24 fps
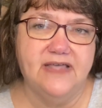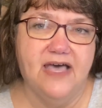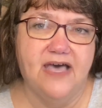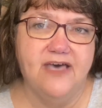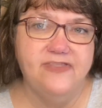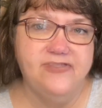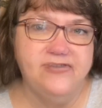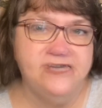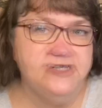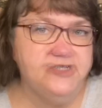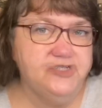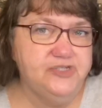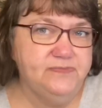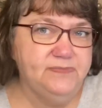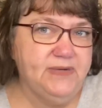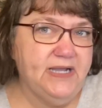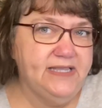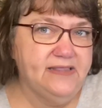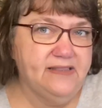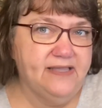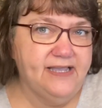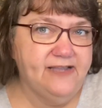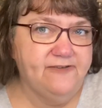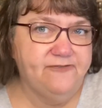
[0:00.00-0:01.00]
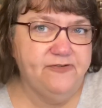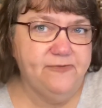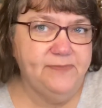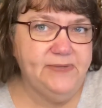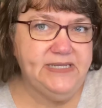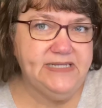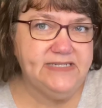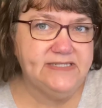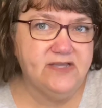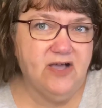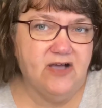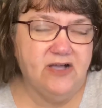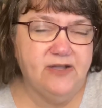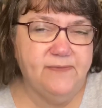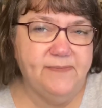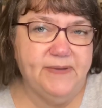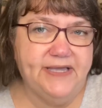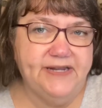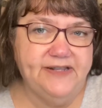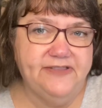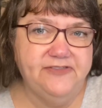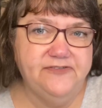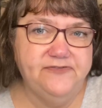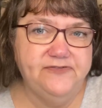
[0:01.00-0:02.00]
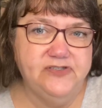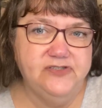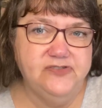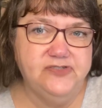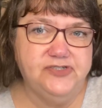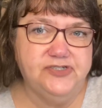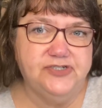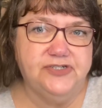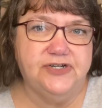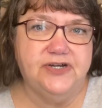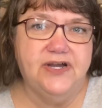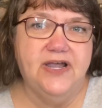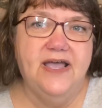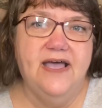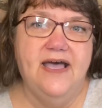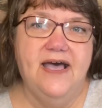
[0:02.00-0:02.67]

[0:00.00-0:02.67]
others you might like for me to talk about in the future.